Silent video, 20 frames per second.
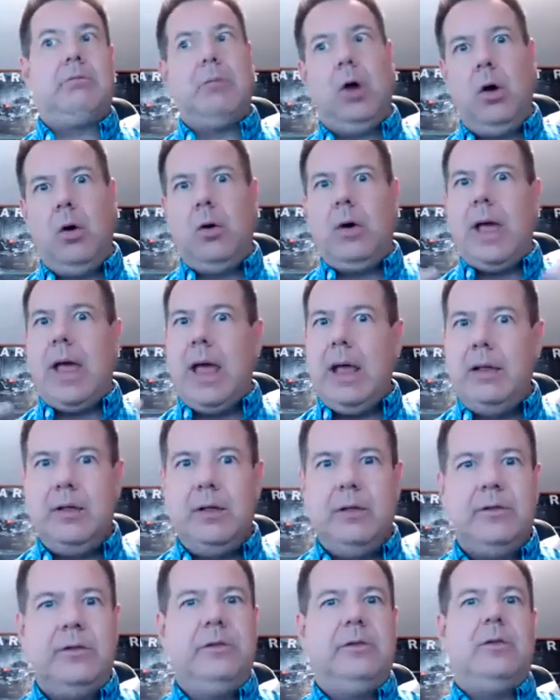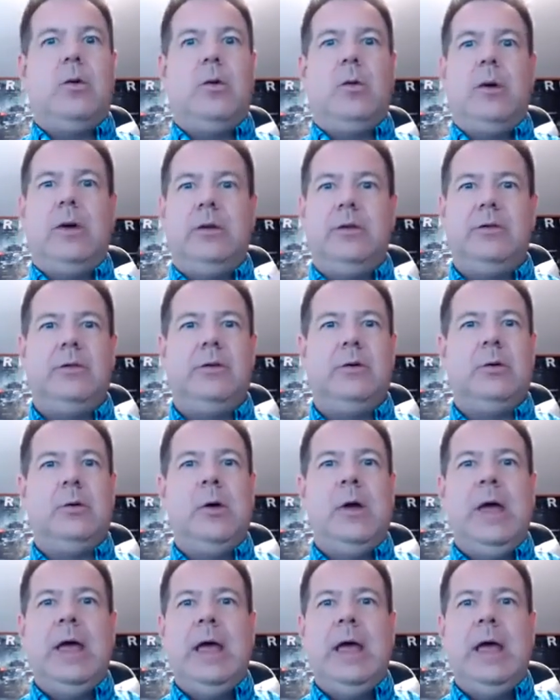oh, hey, this is going to